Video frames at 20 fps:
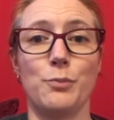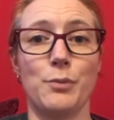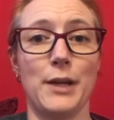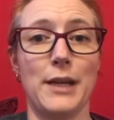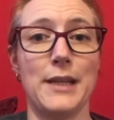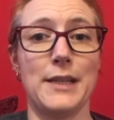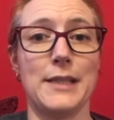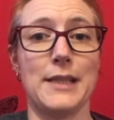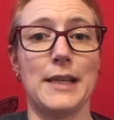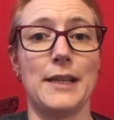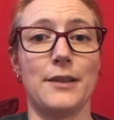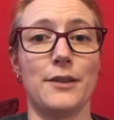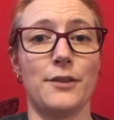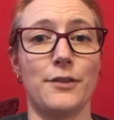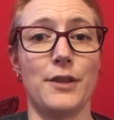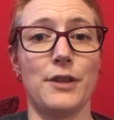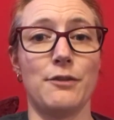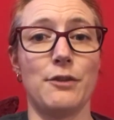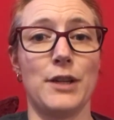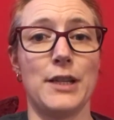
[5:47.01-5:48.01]
breakdown
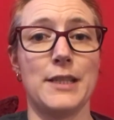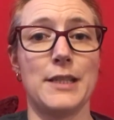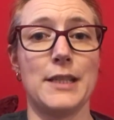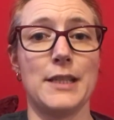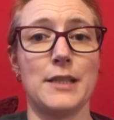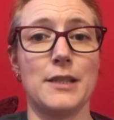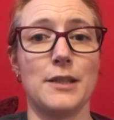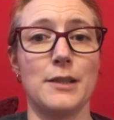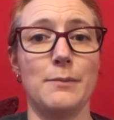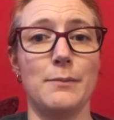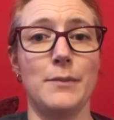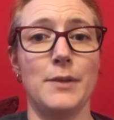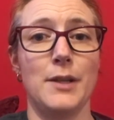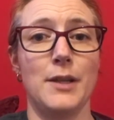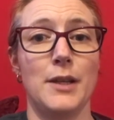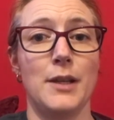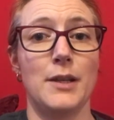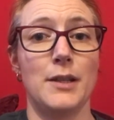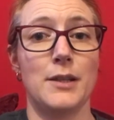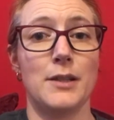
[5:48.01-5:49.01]
of their ride system,
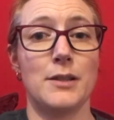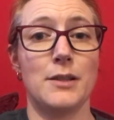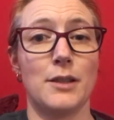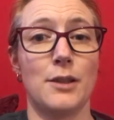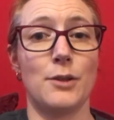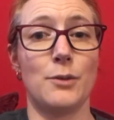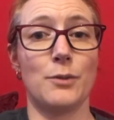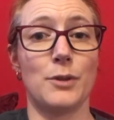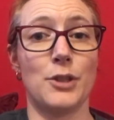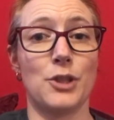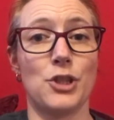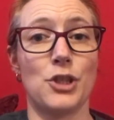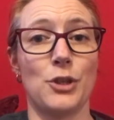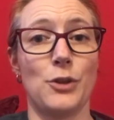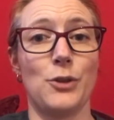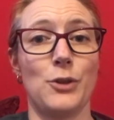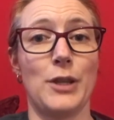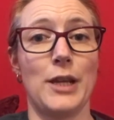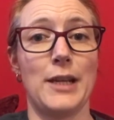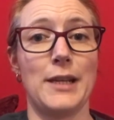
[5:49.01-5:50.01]
so I'm going to show
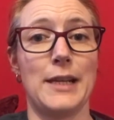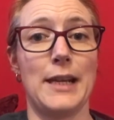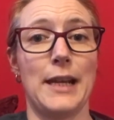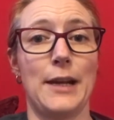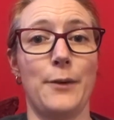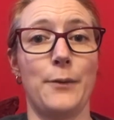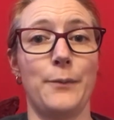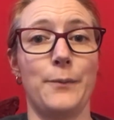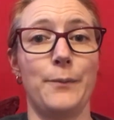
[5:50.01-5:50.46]
you that now.